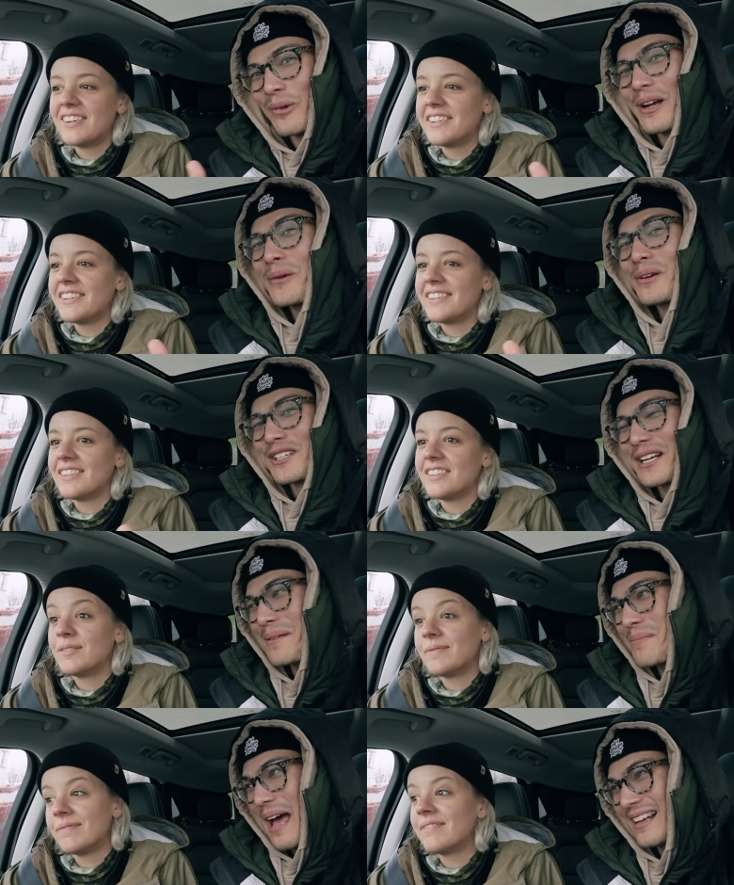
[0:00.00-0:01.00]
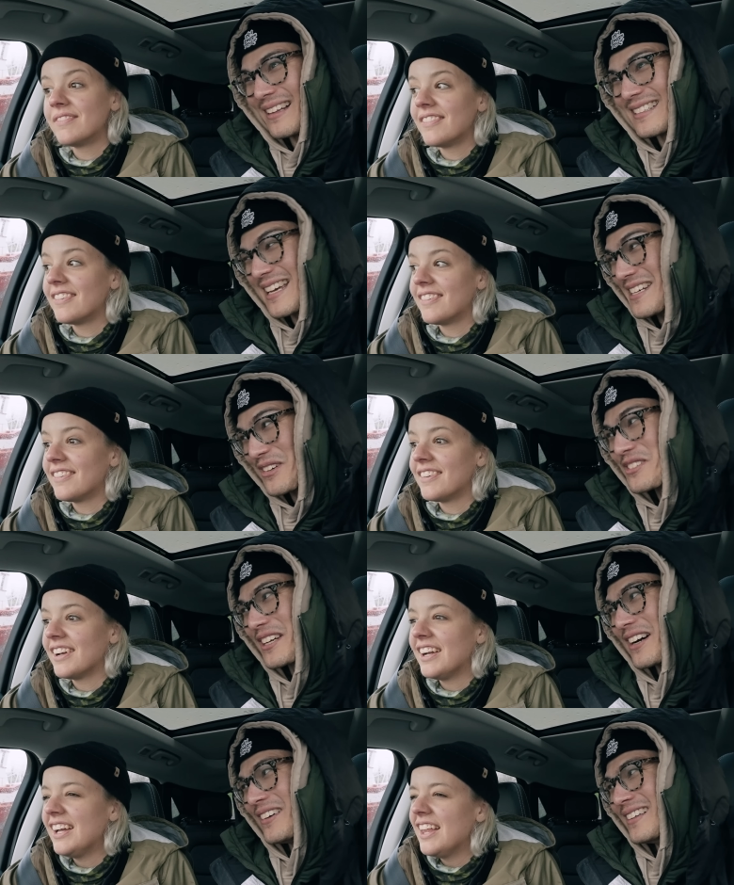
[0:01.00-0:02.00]
Speaker 1: what I would have shot back like 10 years
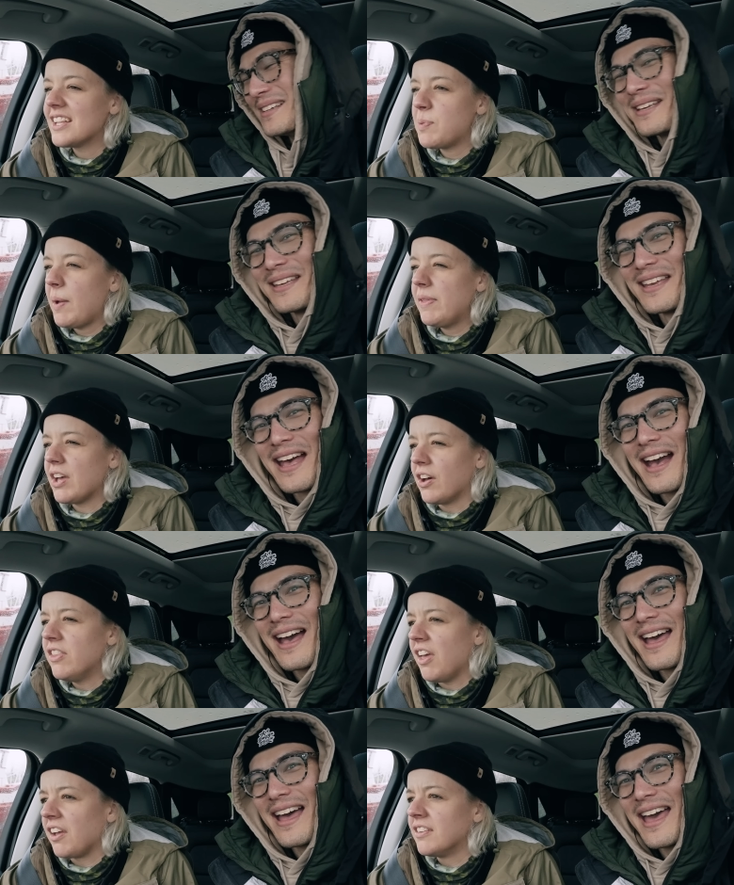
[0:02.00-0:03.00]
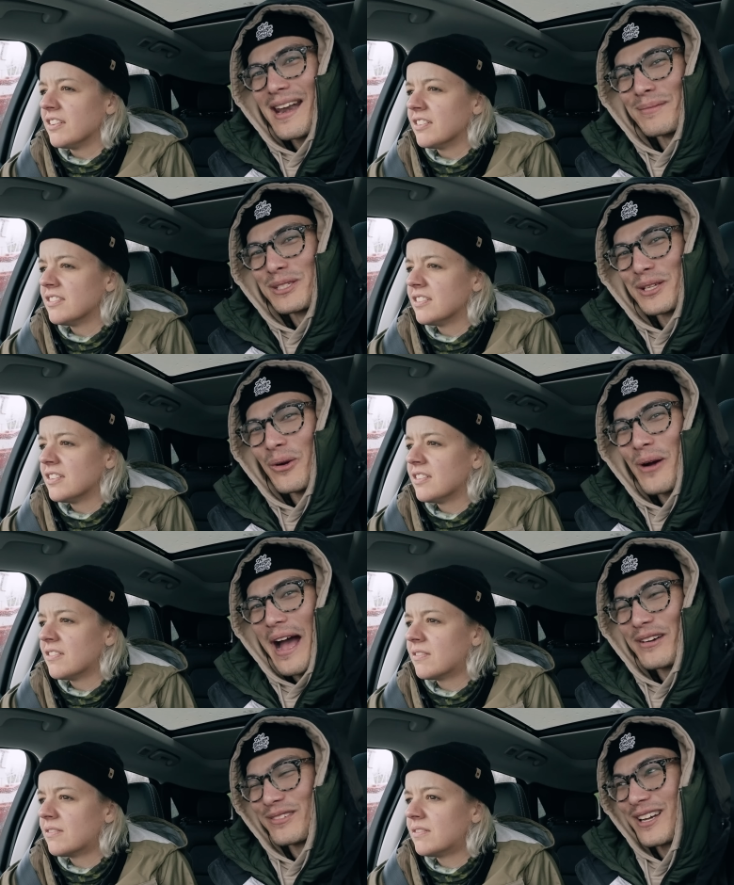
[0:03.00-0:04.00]
ago.
Speaker 2: That's probably a good thing.
Speaker 1: And I'm so
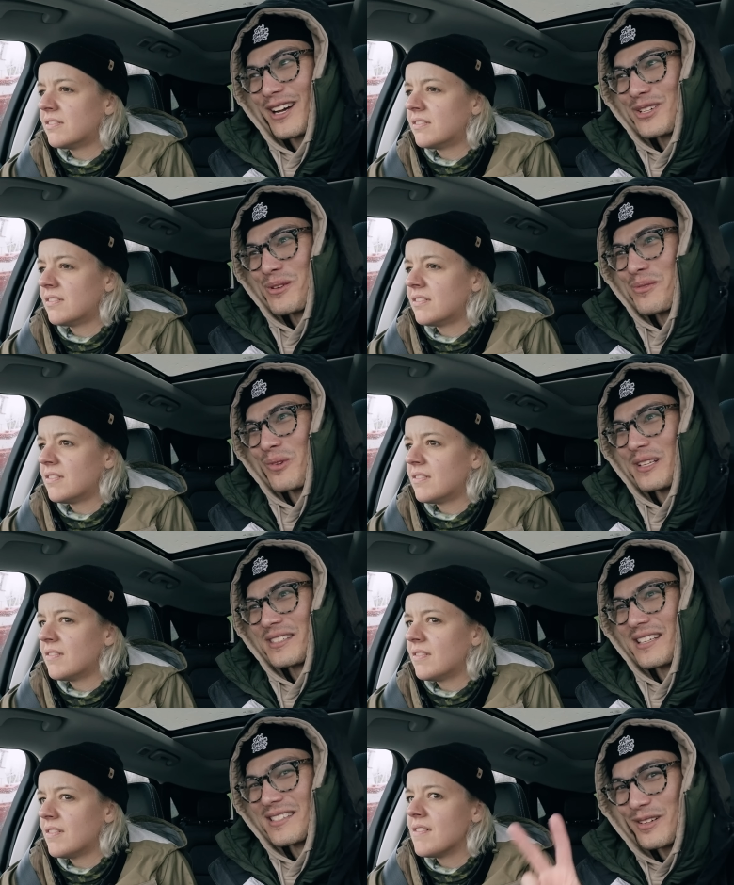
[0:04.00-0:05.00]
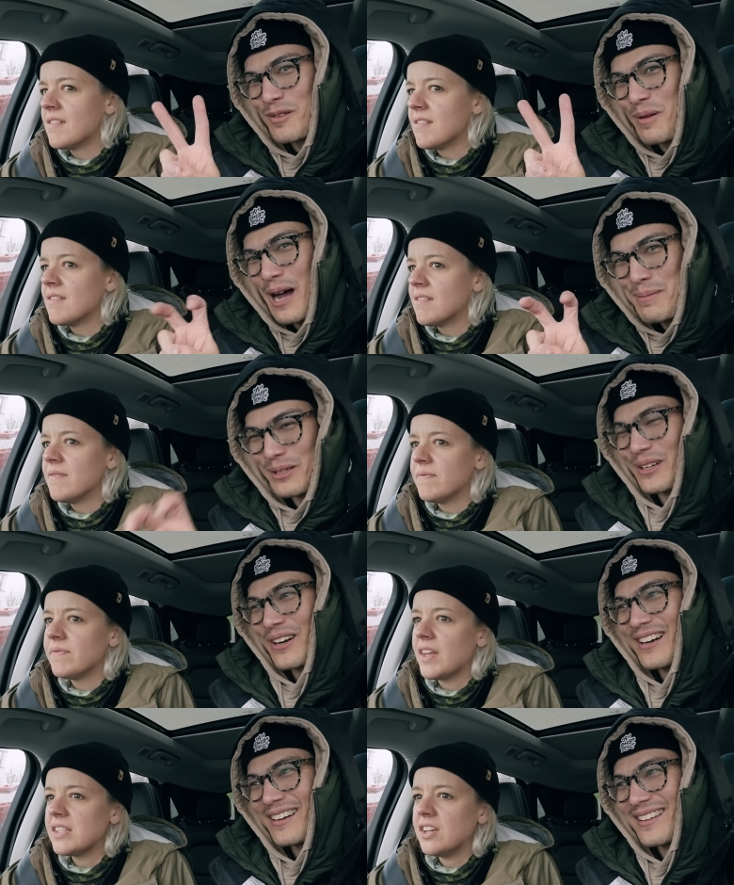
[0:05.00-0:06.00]
out of touch with what's considered
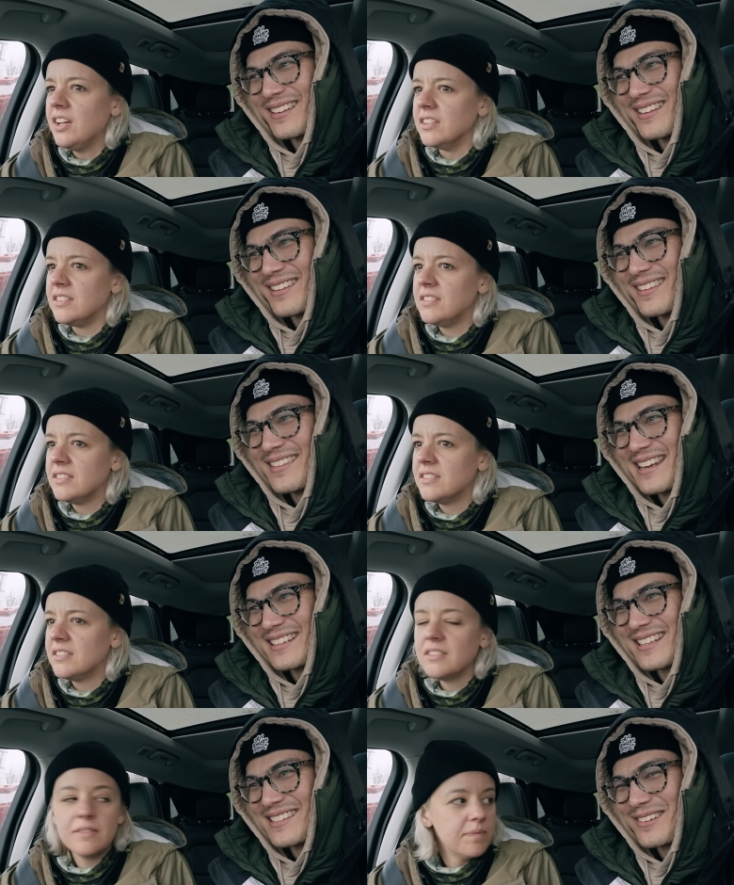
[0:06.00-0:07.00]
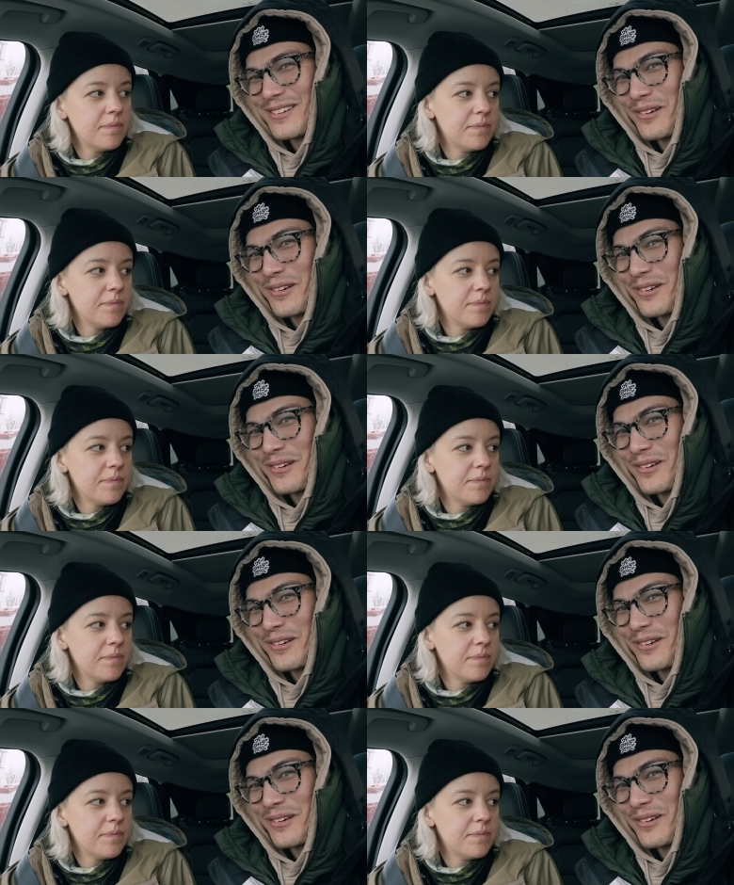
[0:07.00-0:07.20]
popular. That's good. That it's considered